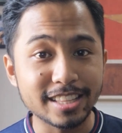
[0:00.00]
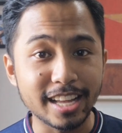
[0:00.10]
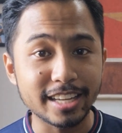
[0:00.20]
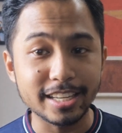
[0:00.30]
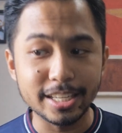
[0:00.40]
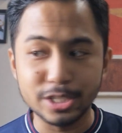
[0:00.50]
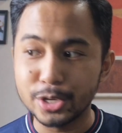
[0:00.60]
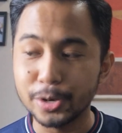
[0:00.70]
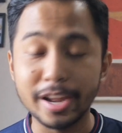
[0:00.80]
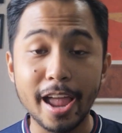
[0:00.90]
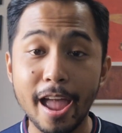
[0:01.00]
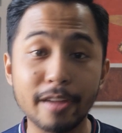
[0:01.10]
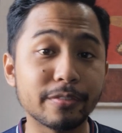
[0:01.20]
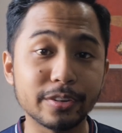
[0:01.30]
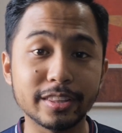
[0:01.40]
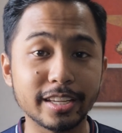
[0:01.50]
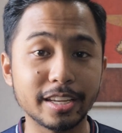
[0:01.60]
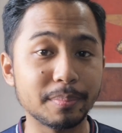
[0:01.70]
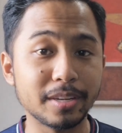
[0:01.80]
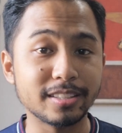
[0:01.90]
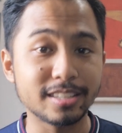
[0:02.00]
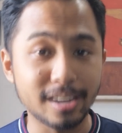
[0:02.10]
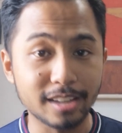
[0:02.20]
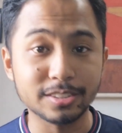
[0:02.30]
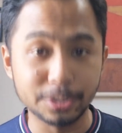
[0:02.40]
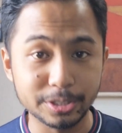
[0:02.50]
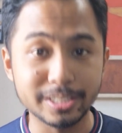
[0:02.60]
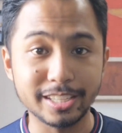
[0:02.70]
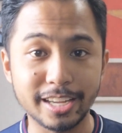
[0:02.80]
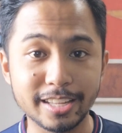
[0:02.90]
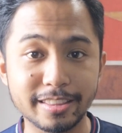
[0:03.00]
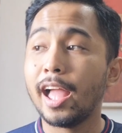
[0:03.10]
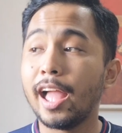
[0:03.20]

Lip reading: that it took everything in me to not hurt the kid.